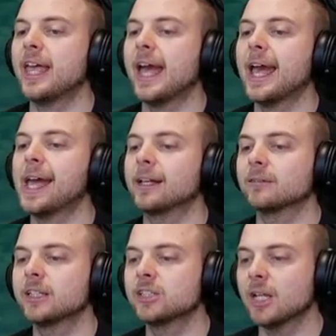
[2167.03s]
Yeah.
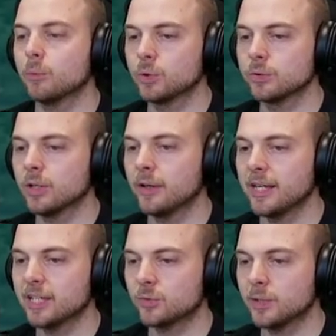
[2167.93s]
At least that Wooloo's alright,
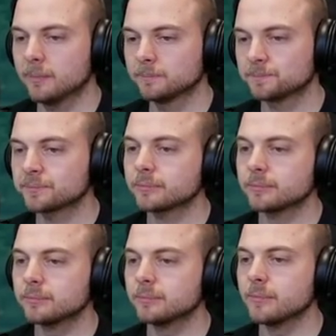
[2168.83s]
yeah, Squiddy?
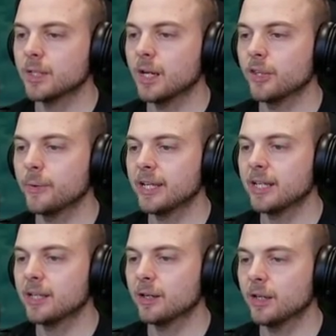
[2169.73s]
I thought we had
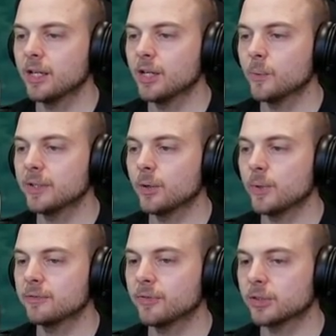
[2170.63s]
it uh, when that
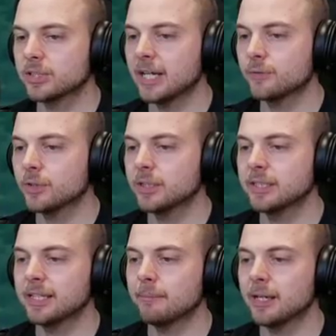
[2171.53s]
weird fox started rolling
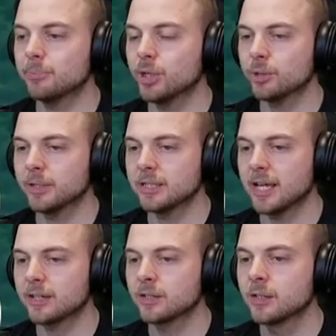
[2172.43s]
in that mad Pokemon
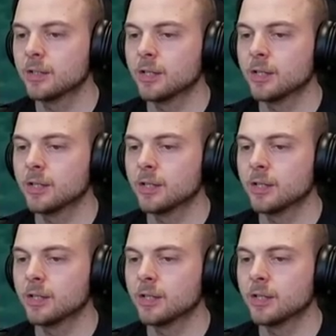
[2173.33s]
attacked.